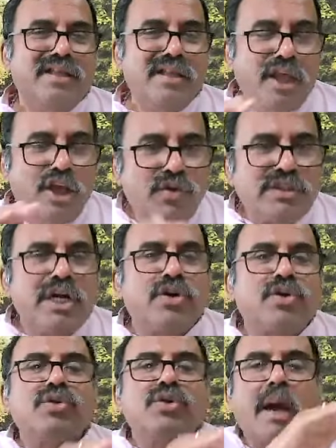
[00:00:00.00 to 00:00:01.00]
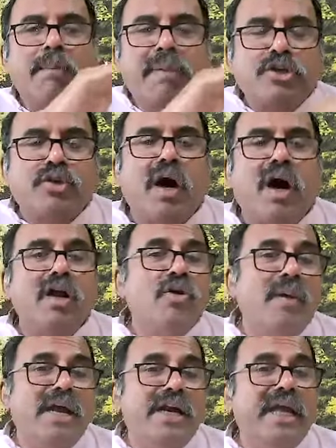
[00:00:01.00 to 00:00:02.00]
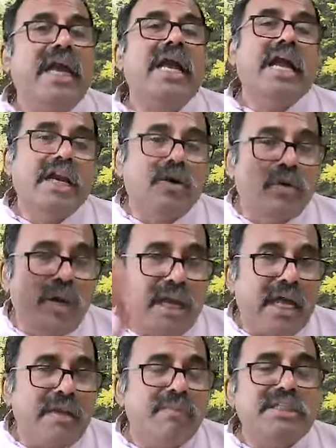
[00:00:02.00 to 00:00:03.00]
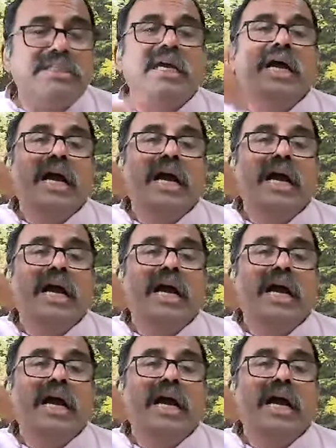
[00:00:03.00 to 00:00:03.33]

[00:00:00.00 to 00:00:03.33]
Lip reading: The universal truth applies to all humanity, including animals.